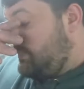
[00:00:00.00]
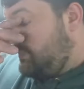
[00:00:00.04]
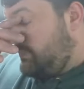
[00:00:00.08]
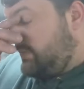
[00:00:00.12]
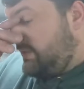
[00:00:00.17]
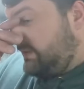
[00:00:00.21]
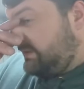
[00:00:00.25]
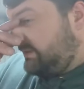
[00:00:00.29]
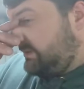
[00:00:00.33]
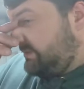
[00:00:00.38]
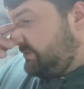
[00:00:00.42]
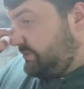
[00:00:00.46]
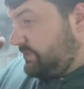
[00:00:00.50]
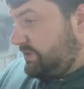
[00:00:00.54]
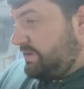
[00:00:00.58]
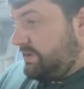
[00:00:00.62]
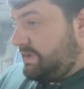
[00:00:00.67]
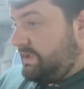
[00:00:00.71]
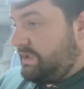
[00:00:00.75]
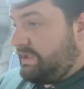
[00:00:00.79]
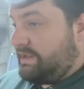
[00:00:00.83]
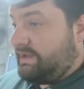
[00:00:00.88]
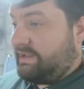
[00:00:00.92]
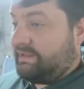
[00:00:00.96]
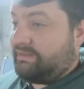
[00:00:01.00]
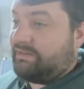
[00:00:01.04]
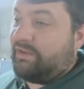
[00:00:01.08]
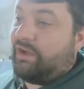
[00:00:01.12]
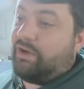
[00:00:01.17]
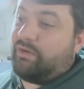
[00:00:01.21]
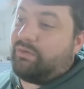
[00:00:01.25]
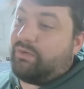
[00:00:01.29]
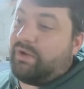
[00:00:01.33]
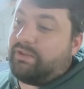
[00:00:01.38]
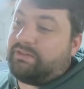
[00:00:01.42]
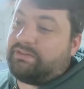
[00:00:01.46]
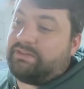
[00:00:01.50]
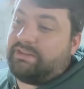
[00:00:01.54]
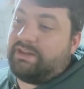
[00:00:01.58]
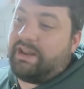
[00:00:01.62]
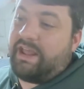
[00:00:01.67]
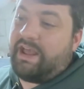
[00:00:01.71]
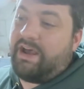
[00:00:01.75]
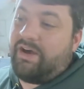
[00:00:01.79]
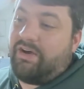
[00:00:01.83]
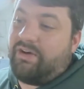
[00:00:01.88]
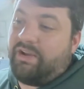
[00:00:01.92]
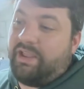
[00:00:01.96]
This one is all rusted
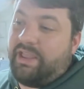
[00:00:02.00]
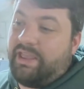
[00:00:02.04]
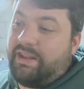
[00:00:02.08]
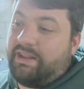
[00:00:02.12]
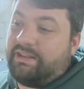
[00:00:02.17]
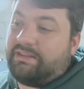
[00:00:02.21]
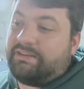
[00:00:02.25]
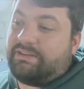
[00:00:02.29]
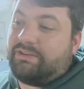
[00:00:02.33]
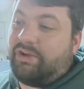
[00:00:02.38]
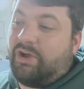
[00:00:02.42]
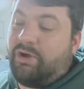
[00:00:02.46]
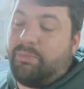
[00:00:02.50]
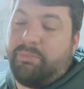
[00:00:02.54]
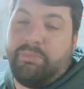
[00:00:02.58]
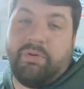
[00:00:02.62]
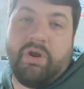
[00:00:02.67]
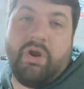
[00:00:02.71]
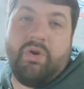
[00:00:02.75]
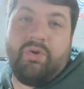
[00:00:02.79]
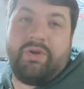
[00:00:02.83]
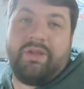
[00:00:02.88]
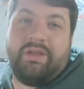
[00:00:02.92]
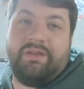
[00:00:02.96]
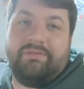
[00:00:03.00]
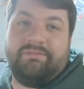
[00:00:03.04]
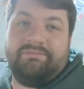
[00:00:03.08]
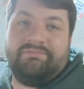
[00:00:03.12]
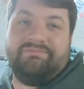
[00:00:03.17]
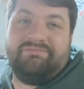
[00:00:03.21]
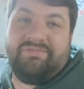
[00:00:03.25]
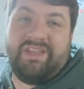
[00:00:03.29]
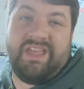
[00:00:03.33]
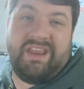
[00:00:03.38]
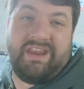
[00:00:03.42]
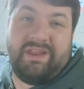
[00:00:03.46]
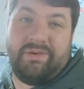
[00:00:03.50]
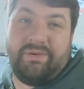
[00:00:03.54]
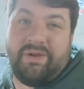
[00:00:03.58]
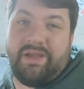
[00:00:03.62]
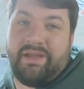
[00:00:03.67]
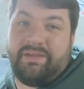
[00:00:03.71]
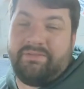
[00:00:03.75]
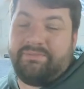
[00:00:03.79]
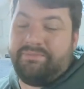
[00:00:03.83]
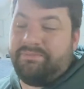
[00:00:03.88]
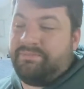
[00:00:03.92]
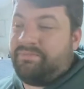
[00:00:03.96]
out and it's all broken
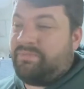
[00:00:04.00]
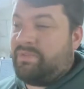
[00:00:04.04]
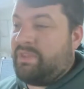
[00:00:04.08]
anyway.